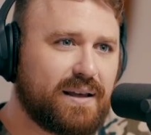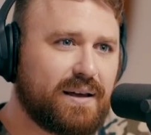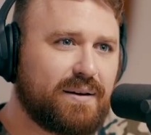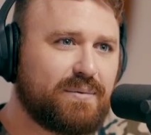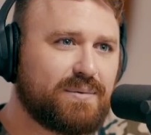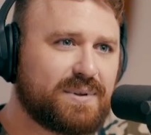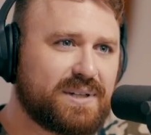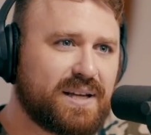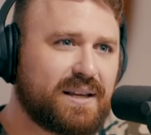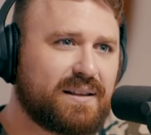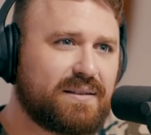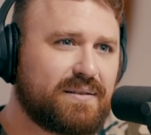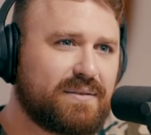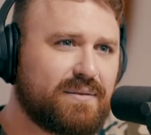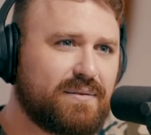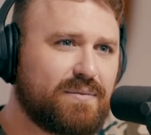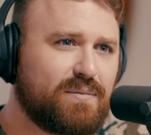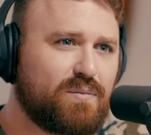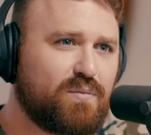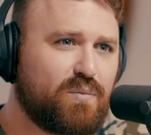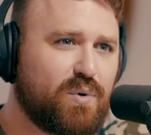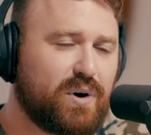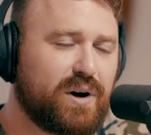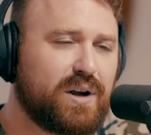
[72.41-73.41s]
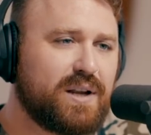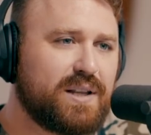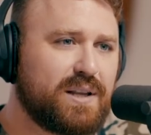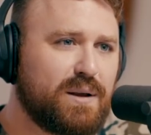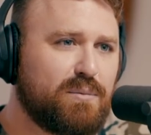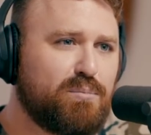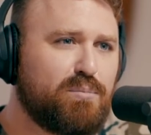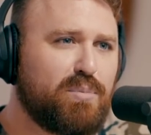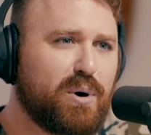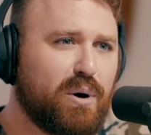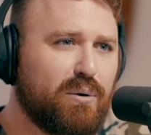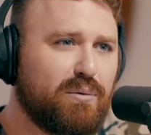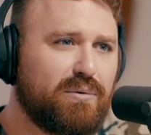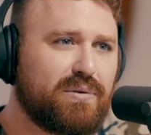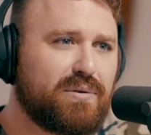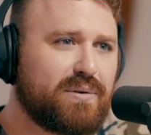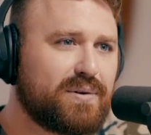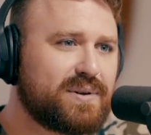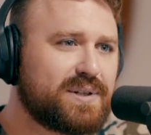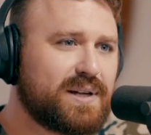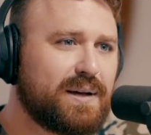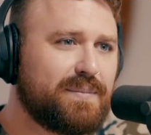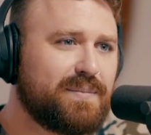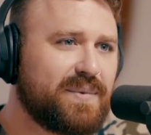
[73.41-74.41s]
It was like where you did both
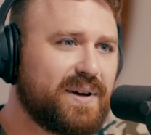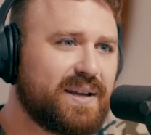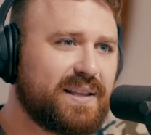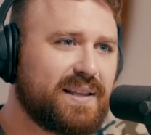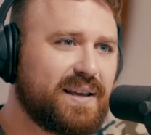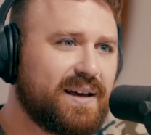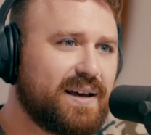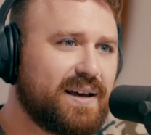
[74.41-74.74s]
or something like